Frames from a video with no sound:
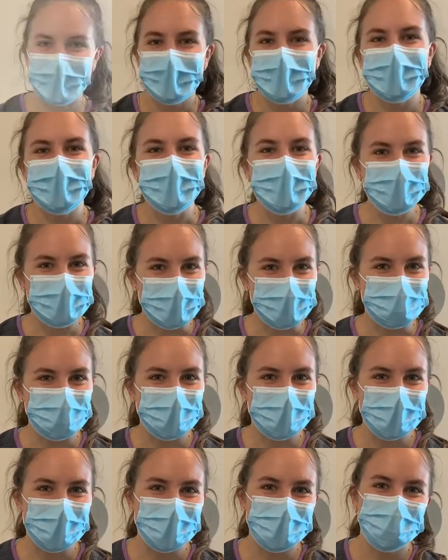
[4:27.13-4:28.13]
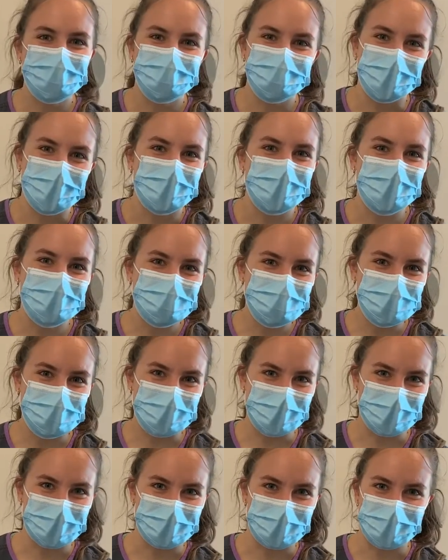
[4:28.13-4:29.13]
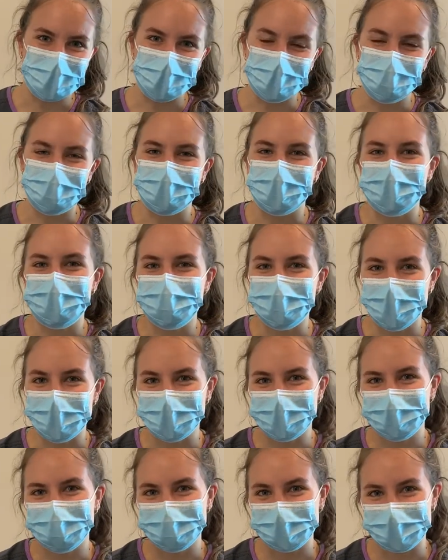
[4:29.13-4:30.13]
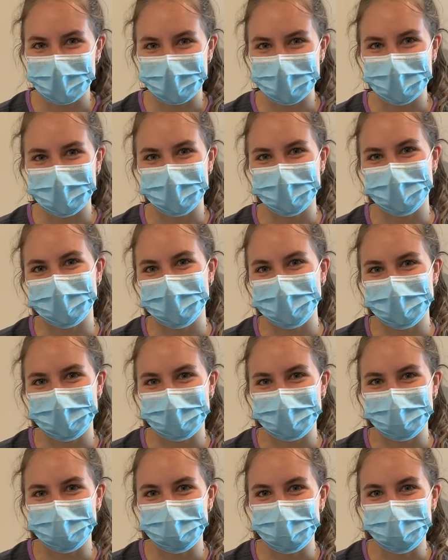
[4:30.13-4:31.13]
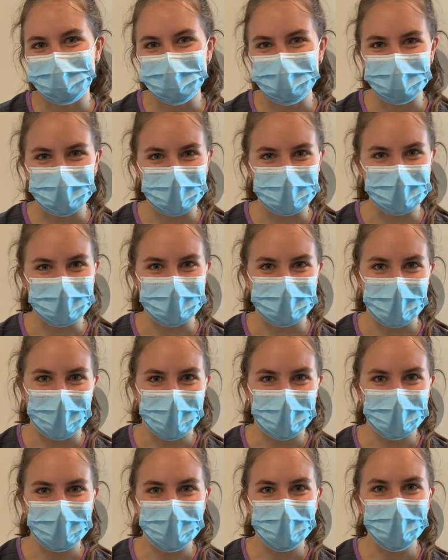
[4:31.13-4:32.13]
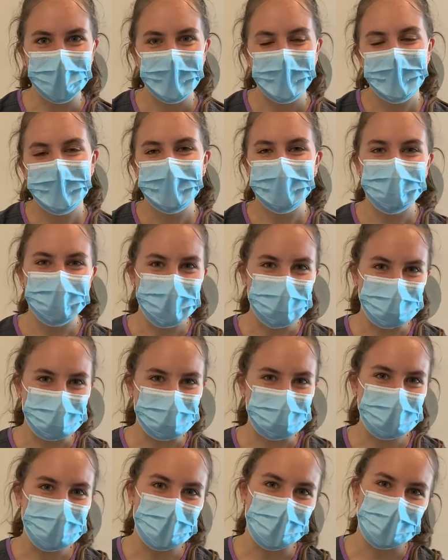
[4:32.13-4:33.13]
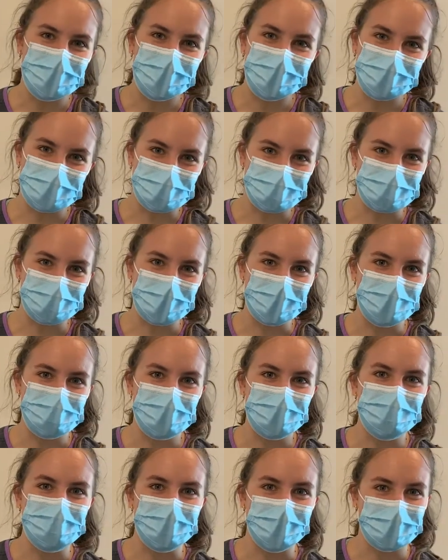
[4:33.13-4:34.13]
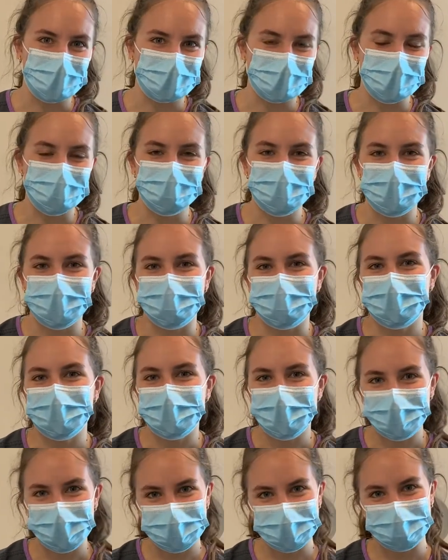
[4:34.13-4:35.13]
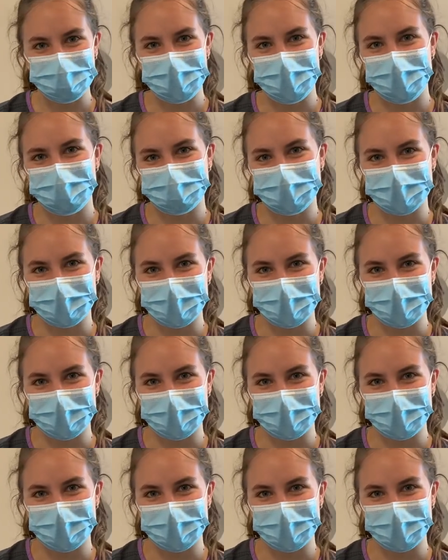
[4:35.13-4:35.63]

Thanks, Emily. My name's Shaela, and I'm one of the wildlife care attendants here at the Guelph Humane Society. And today we're going to be talking a little bit about wildlife and some of the calls that we often